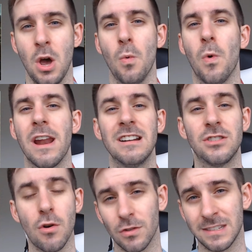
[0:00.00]
What I
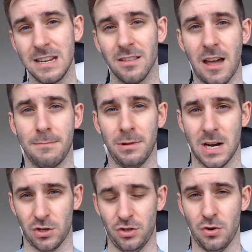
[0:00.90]
don't see a lot of
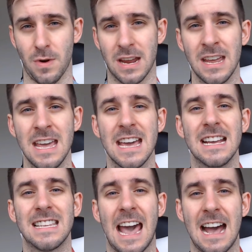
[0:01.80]
players doing
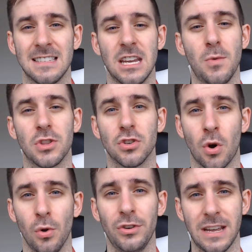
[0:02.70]
is asking what the
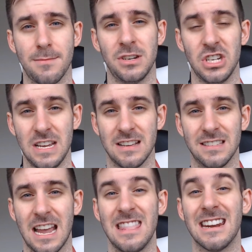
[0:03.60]
total damage
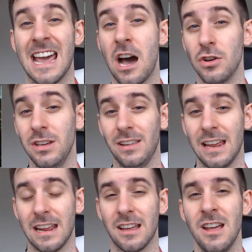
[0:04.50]
is and then
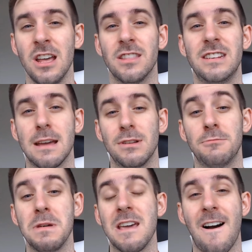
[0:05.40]
calculating the damage
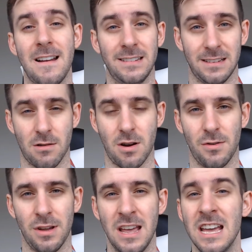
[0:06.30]
beyond 0.
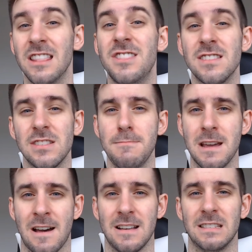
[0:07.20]
This is
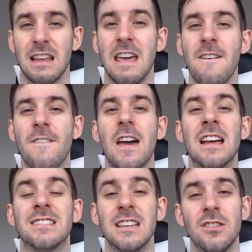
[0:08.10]
because if a
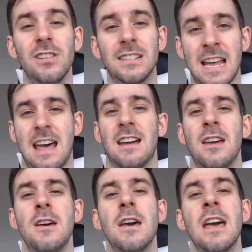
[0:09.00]
single attack
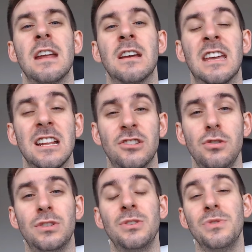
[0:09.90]
gets
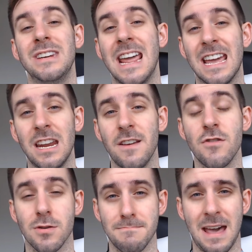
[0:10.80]
you to negative
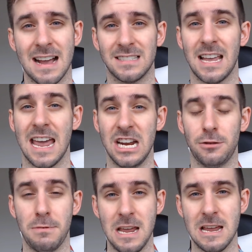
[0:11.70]
your max
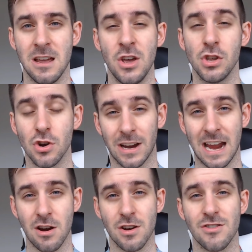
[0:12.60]
HP, your
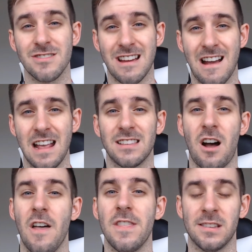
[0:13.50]
character dies
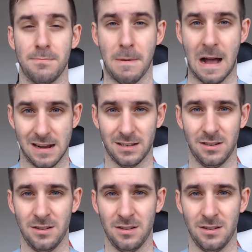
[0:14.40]
on the spot.